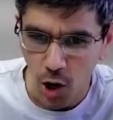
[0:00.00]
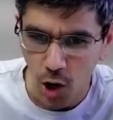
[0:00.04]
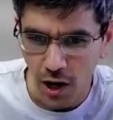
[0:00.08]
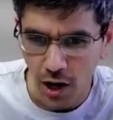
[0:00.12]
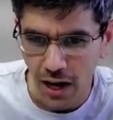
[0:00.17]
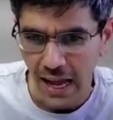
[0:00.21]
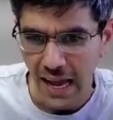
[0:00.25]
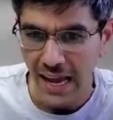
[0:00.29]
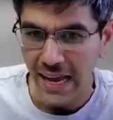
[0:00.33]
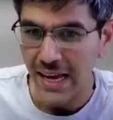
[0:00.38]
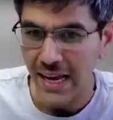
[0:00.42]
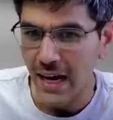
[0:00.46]

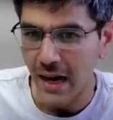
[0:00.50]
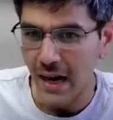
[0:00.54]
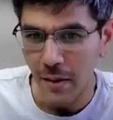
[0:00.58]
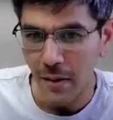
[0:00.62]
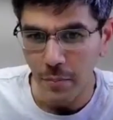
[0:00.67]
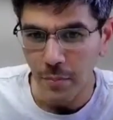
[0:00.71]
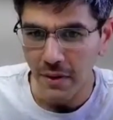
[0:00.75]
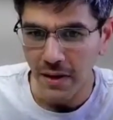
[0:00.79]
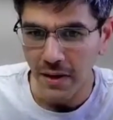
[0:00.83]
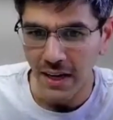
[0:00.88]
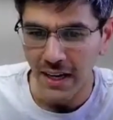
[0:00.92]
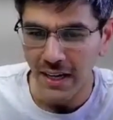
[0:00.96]
Or hang
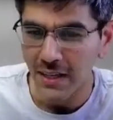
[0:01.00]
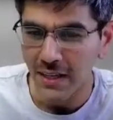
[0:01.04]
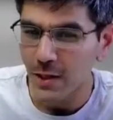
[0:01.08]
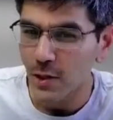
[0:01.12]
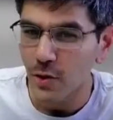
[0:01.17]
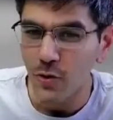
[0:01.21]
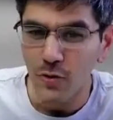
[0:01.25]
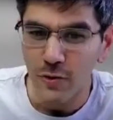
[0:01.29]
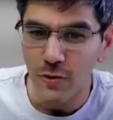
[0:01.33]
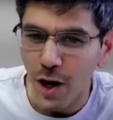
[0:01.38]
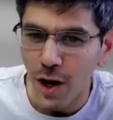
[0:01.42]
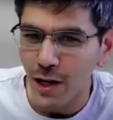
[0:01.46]
up, right?
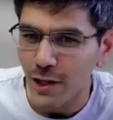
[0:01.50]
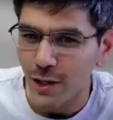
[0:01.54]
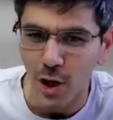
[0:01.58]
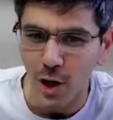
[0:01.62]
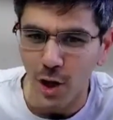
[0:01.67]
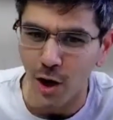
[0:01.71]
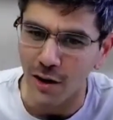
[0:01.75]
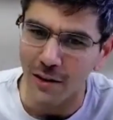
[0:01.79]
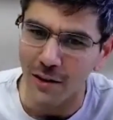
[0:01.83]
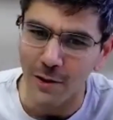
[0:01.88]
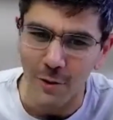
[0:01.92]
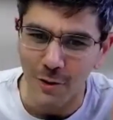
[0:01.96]
Do not
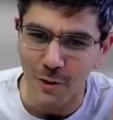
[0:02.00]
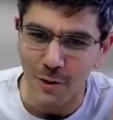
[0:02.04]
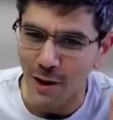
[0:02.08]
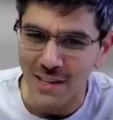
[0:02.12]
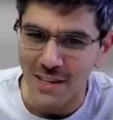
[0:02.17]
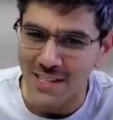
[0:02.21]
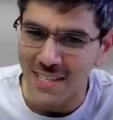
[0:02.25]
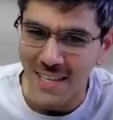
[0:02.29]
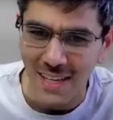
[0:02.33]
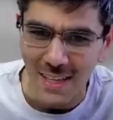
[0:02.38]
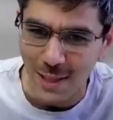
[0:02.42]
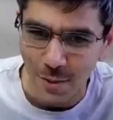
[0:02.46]
talk, do
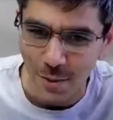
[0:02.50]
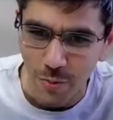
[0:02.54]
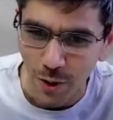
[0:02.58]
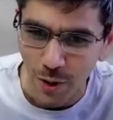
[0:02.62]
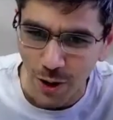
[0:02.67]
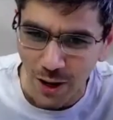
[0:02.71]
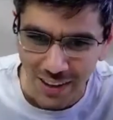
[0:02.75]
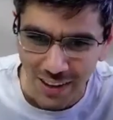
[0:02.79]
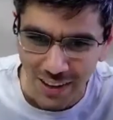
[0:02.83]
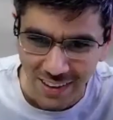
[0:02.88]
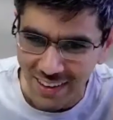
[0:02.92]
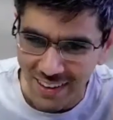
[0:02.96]
not sell the
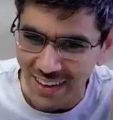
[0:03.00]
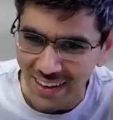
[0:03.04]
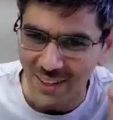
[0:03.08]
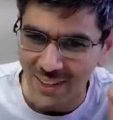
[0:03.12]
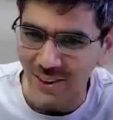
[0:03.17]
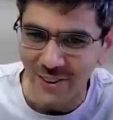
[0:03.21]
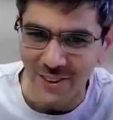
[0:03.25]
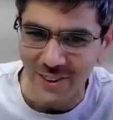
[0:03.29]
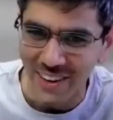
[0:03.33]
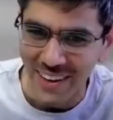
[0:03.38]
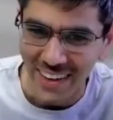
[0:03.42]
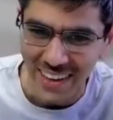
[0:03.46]
product,
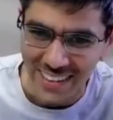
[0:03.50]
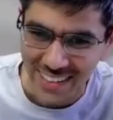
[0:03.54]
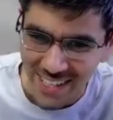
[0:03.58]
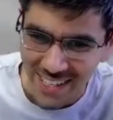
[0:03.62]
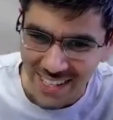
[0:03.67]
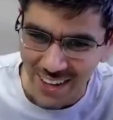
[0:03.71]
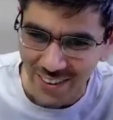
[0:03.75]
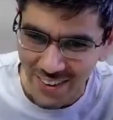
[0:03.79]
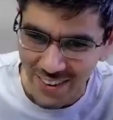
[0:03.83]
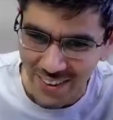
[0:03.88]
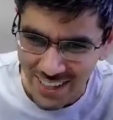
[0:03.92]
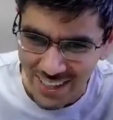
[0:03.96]
right? Don't
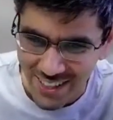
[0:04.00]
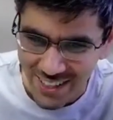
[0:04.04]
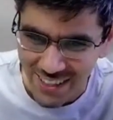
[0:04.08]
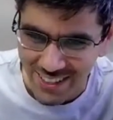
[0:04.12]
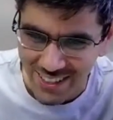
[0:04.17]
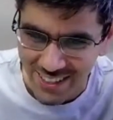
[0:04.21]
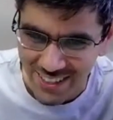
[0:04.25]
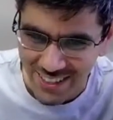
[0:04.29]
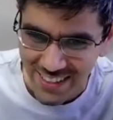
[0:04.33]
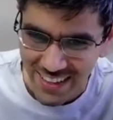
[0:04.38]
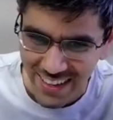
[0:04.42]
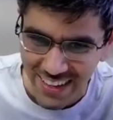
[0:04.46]
answer
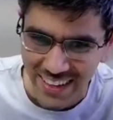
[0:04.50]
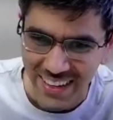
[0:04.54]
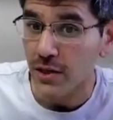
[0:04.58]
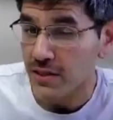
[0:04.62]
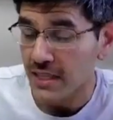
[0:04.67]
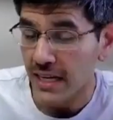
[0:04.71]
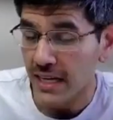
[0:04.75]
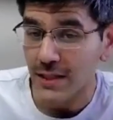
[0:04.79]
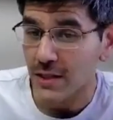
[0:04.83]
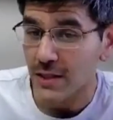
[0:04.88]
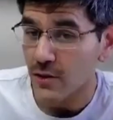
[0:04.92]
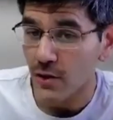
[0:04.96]
questions,
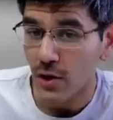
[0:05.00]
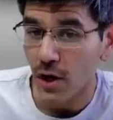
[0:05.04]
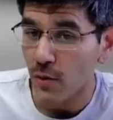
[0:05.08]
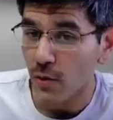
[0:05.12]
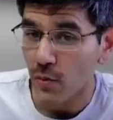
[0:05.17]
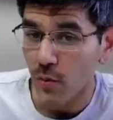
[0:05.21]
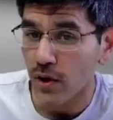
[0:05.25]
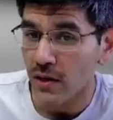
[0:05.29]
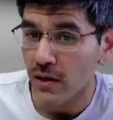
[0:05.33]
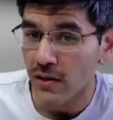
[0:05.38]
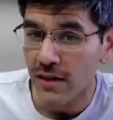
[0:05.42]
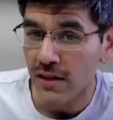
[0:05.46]
because that's
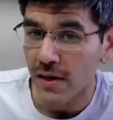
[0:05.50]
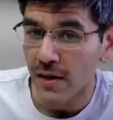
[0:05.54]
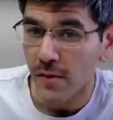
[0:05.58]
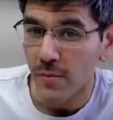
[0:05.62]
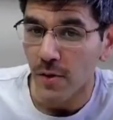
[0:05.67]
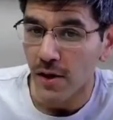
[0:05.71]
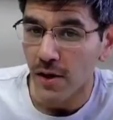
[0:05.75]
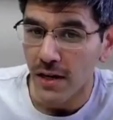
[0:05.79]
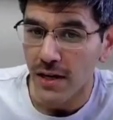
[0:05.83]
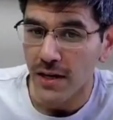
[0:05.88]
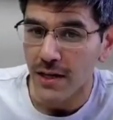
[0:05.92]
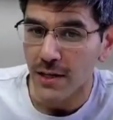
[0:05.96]
not what the
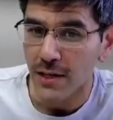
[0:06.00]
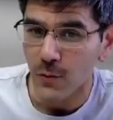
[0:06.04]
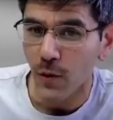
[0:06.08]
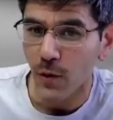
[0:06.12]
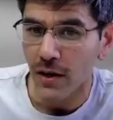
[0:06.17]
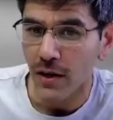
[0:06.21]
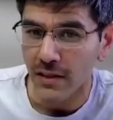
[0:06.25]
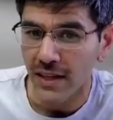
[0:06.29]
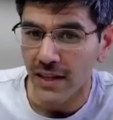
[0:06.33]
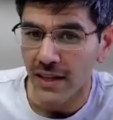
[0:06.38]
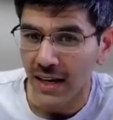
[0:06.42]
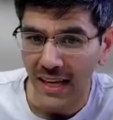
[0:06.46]
communities
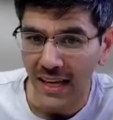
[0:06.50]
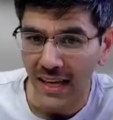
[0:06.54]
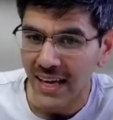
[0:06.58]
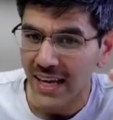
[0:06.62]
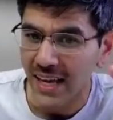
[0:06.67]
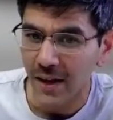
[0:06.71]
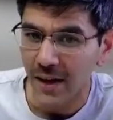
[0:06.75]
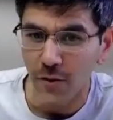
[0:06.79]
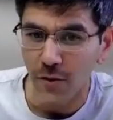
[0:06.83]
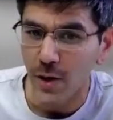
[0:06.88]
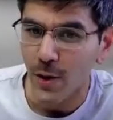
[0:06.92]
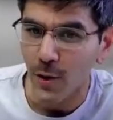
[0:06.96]
want. They're like,
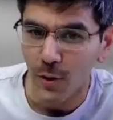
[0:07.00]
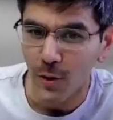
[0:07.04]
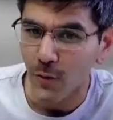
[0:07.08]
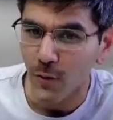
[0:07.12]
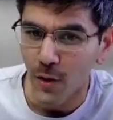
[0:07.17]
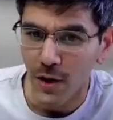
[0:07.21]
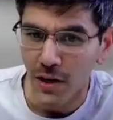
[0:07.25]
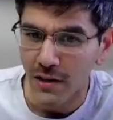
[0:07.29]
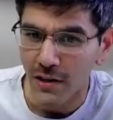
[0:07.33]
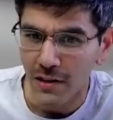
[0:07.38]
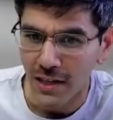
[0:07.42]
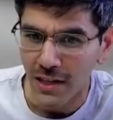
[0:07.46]
hey, we don't
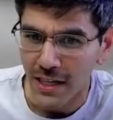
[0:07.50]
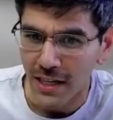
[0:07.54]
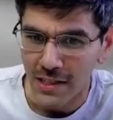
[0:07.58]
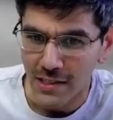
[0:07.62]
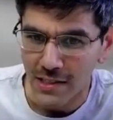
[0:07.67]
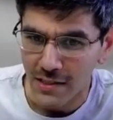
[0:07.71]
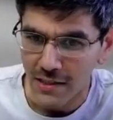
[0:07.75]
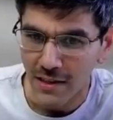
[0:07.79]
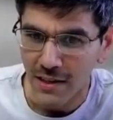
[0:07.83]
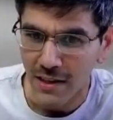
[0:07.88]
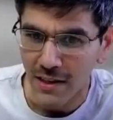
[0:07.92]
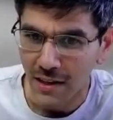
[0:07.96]
want to
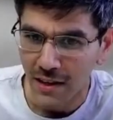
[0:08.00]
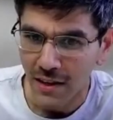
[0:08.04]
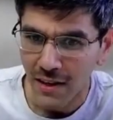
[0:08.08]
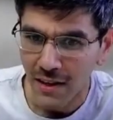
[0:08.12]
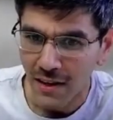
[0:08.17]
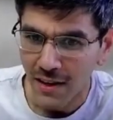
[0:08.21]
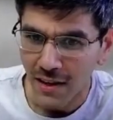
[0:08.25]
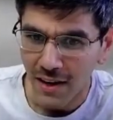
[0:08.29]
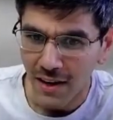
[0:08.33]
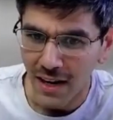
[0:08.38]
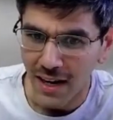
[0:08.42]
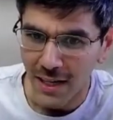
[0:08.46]
risk
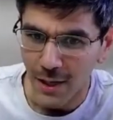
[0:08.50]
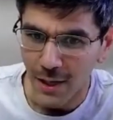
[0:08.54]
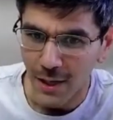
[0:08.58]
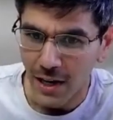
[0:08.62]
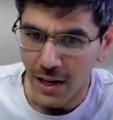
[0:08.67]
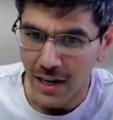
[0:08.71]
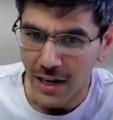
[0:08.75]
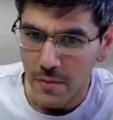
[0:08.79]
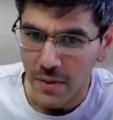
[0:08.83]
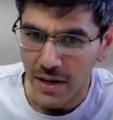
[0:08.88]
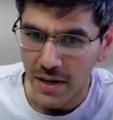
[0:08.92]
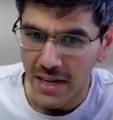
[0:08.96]
right now
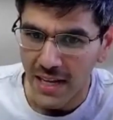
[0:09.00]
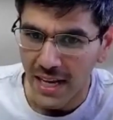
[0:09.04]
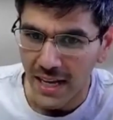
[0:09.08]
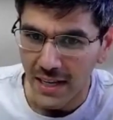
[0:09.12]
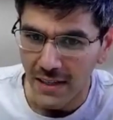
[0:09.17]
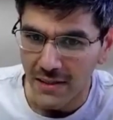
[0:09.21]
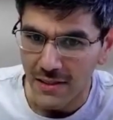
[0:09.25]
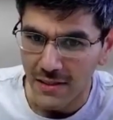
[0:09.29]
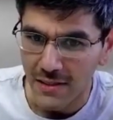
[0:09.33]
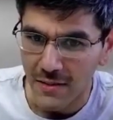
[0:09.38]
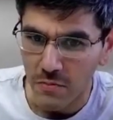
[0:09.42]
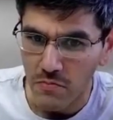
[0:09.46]
anybody
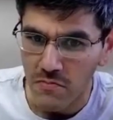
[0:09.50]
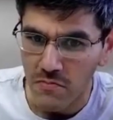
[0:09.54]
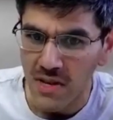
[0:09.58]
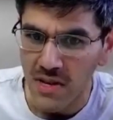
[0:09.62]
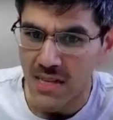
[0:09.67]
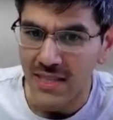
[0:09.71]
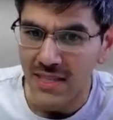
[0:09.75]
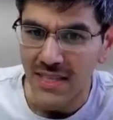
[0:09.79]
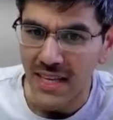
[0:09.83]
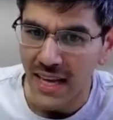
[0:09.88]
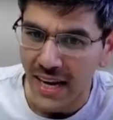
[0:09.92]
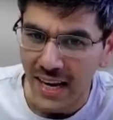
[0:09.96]
else
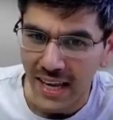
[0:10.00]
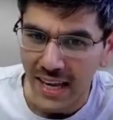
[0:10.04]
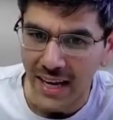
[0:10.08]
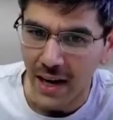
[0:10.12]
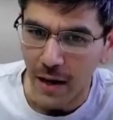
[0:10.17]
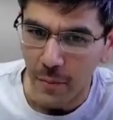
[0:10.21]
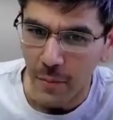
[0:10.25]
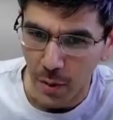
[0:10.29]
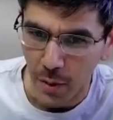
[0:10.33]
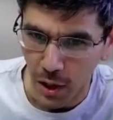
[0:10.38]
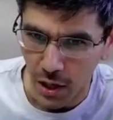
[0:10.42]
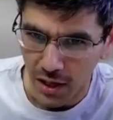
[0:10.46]
mis-selling
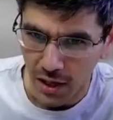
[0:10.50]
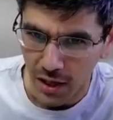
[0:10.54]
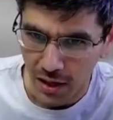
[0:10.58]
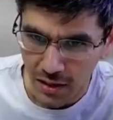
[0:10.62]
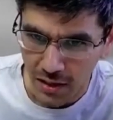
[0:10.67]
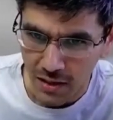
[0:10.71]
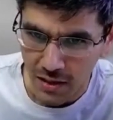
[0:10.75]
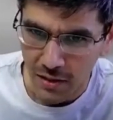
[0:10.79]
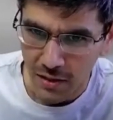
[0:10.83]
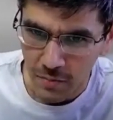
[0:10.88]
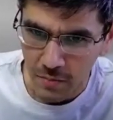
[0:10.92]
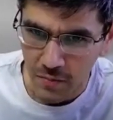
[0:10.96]
our
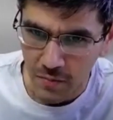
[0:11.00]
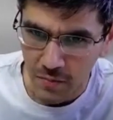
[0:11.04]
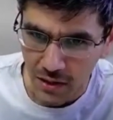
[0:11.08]
product.